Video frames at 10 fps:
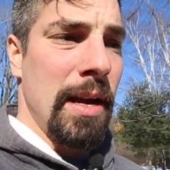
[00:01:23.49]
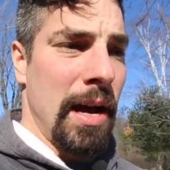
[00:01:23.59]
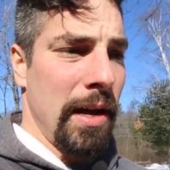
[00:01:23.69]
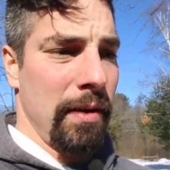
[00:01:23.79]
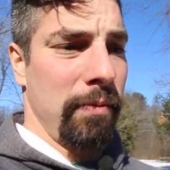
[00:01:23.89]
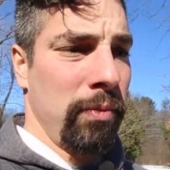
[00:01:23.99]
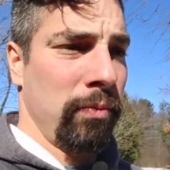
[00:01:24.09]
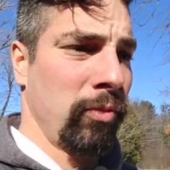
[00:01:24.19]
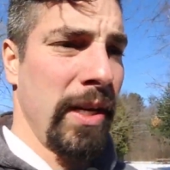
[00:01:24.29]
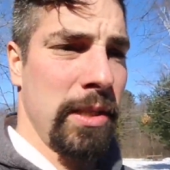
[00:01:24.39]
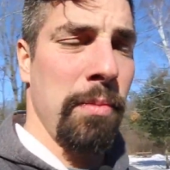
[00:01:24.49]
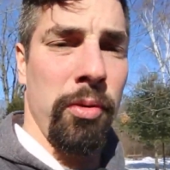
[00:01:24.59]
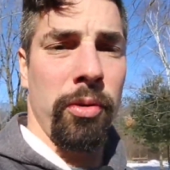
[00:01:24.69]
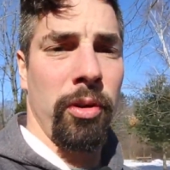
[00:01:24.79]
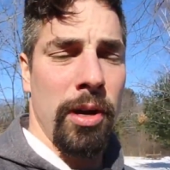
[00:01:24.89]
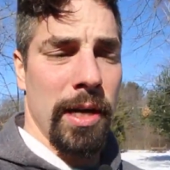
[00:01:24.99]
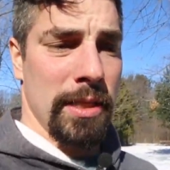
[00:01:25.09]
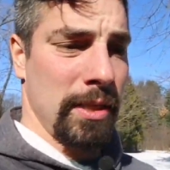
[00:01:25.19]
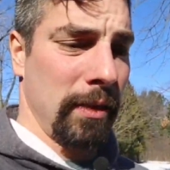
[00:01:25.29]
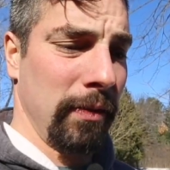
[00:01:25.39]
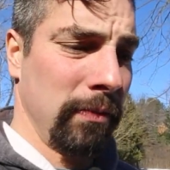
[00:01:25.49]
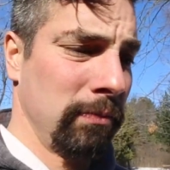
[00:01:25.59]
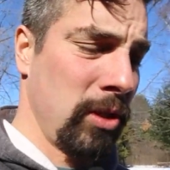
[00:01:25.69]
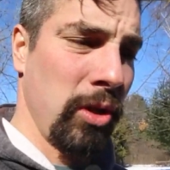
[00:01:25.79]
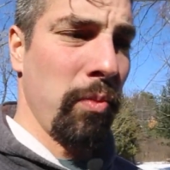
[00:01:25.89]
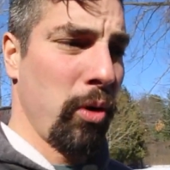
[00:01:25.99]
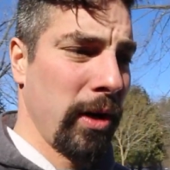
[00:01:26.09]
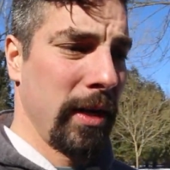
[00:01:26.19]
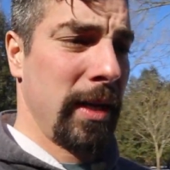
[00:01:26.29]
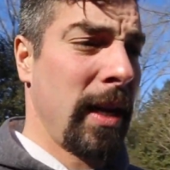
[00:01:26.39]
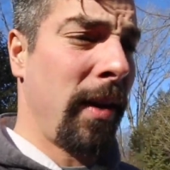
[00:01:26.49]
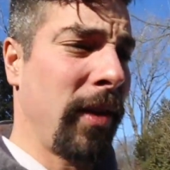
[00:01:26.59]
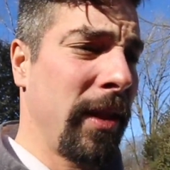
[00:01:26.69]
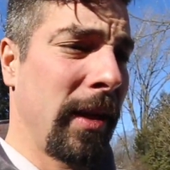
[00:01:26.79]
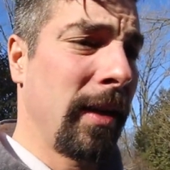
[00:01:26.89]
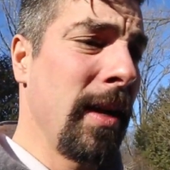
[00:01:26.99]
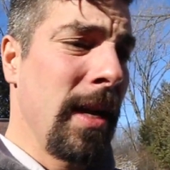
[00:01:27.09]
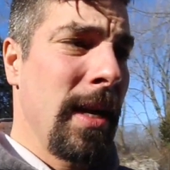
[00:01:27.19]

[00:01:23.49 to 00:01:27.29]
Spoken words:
I had raced motocross and snowboarded and did everything